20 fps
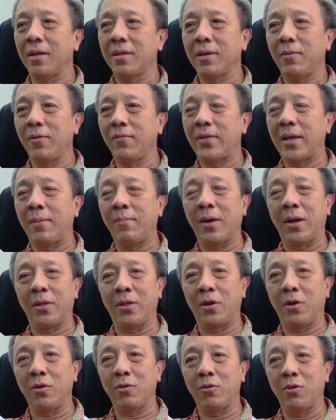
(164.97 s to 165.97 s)
Some of them are
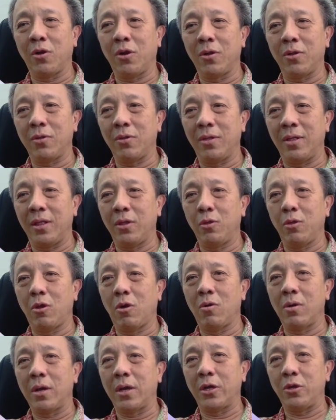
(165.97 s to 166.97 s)
not
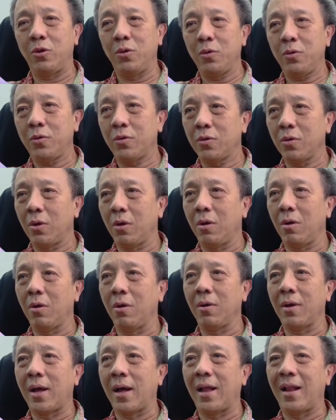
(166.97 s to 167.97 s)
longer used
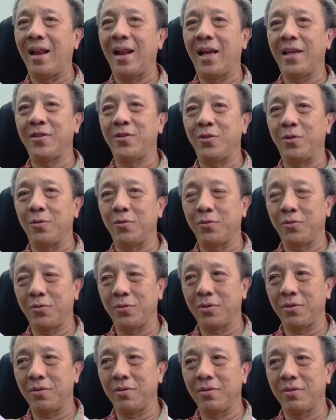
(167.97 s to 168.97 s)
or are less
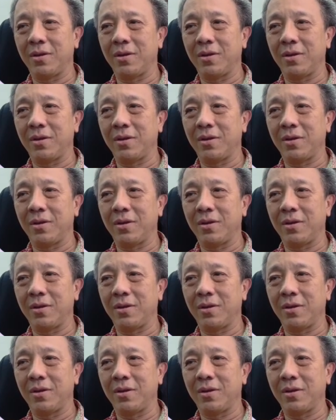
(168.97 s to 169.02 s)
used